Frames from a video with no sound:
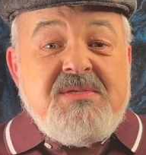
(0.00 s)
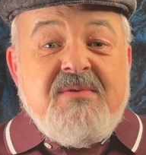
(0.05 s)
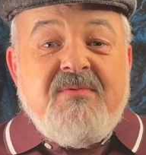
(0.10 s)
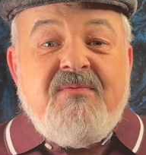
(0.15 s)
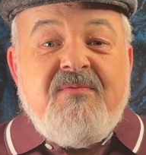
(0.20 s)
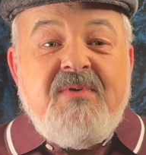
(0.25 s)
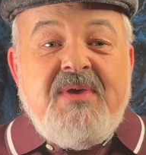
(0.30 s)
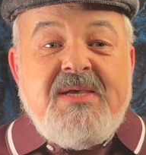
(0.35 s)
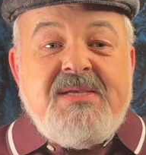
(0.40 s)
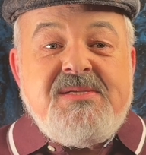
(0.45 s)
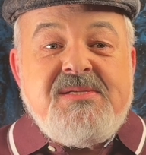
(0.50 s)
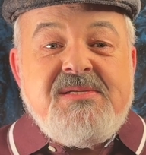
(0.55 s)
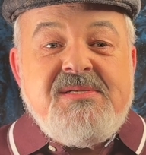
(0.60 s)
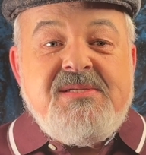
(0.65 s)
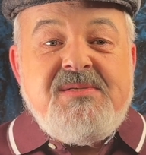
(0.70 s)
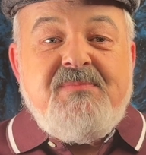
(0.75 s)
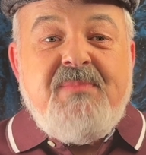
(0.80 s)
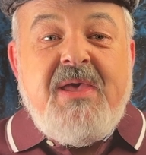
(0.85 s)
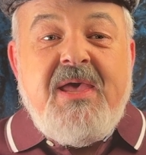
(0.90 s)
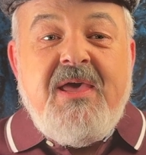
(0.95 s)
the
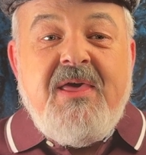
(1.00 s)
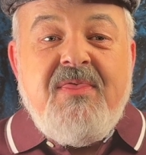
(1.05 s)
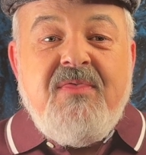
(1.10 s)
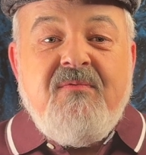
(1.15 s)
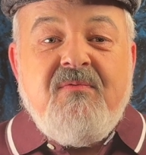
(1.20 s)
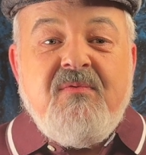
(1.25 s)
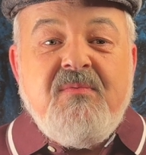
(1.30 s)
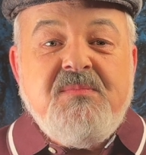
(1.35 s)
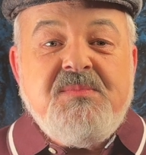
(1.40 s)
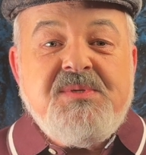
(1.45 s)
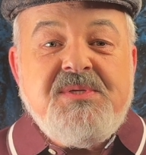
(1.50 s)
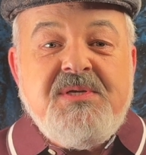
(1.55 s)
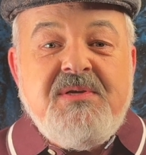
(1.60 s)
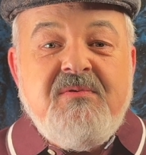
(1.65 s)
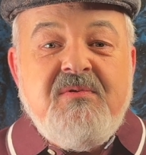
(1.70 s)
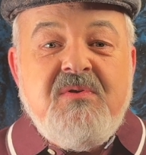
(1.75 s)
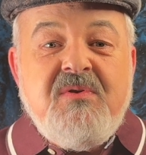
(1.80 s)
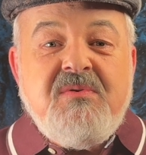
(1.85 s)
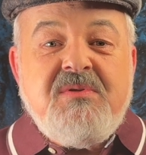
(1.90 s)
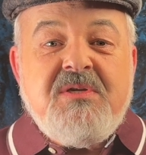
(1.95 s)
fastest path from
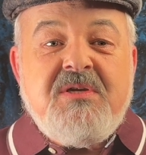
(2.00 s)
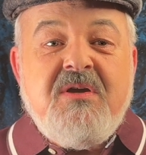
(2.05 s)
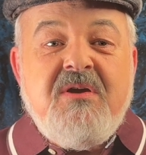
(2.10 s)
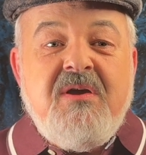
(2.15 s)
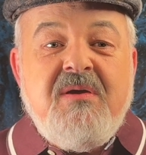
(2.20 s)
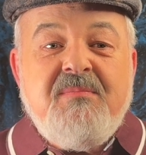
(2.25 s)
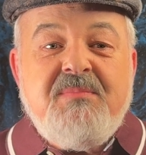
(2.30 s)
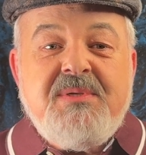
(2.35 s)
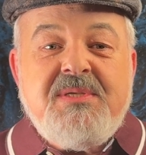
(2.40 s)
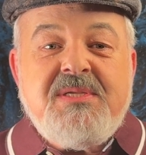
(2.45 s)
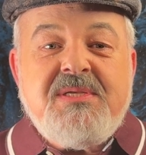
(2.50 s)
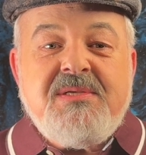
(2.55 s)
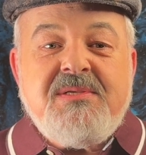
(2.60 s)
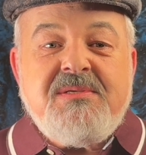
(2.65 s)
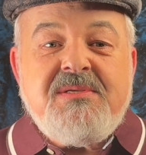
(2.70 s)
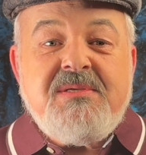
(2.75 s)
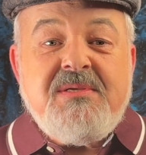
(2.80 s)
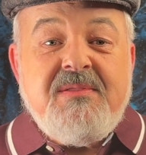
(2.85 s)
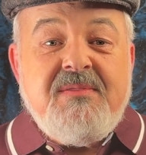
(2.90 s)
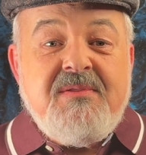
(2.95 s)
0 to
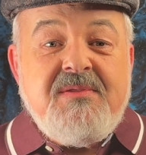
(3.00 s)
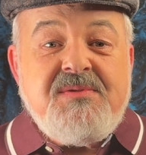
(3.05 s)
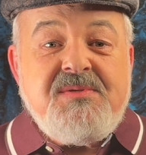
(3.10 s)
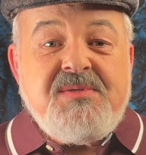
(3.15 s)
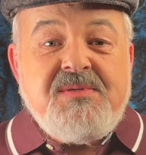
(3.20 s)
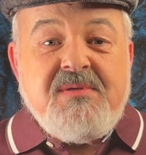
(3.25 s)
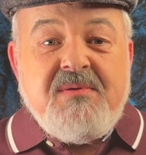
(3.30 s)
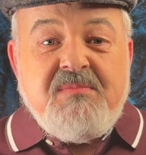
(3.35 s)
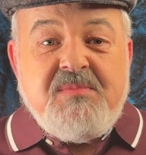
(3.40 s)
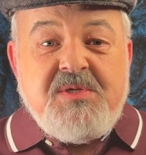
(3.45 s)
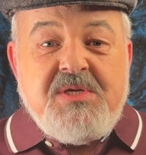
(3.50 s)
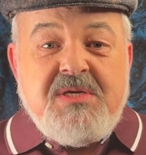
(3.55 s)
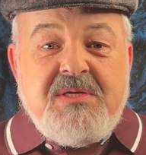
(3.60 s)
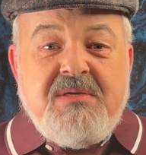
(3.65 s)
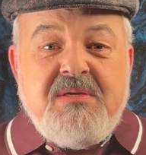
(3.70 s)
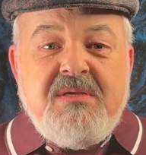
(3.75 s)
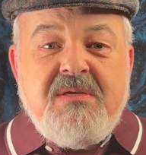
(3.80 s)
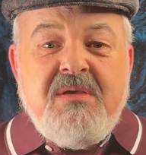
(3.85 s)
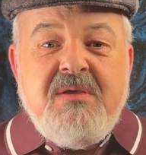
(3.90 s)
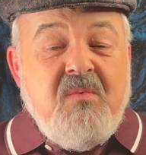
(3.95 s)
competent in this
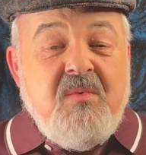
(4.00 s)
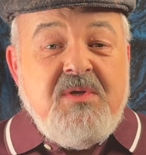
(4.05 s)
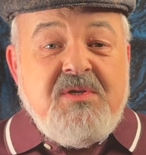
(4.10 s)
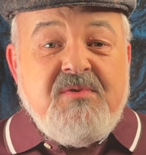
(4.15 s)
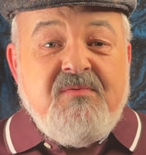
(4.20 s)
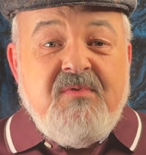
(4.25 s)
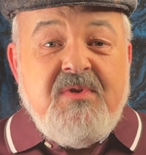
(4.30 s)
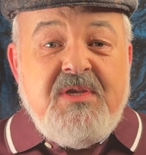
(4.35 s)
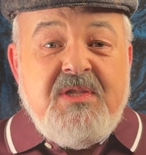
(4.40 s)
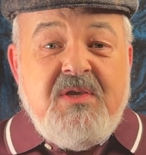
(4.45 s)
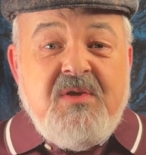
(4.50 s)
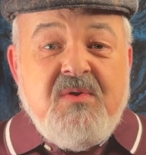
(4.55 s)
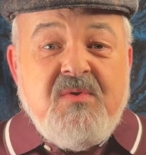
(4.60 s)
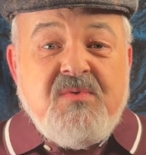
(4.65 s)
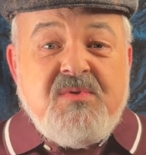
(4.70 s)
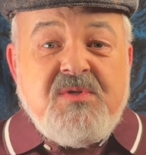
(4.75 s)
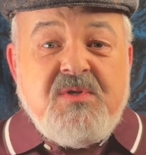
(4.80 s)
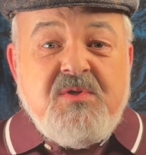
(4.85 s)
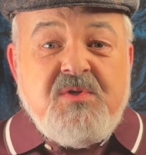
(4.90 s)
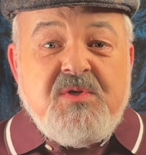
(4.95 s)
subject? Which
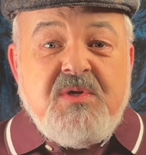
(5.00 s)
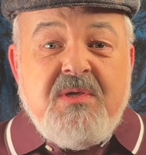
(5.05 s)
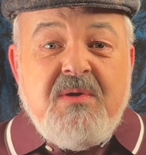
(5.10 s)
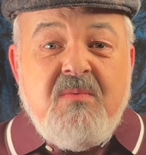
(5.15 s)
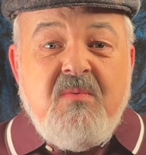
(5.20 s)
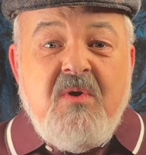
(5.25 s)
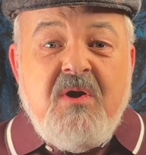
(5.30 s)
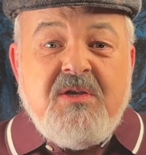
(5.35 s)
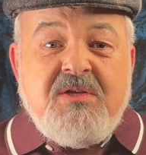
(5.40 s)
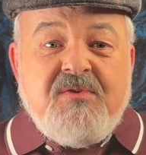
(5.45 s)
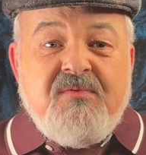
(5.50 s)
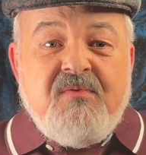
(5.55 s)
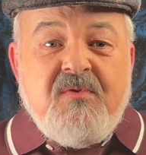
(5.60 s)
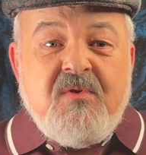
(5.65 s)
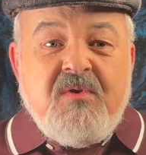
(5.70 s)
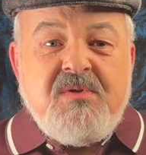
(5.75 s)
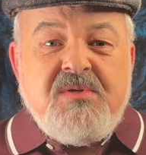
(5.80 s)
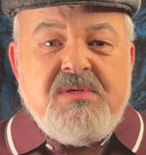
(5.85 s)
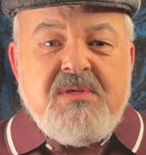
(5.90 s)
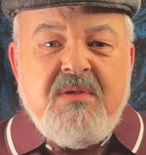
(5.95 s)
videos should I watch
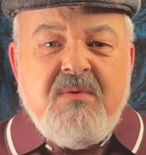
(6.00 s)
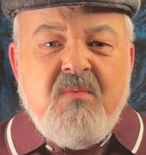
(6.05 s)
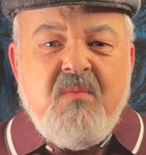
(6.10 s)
first and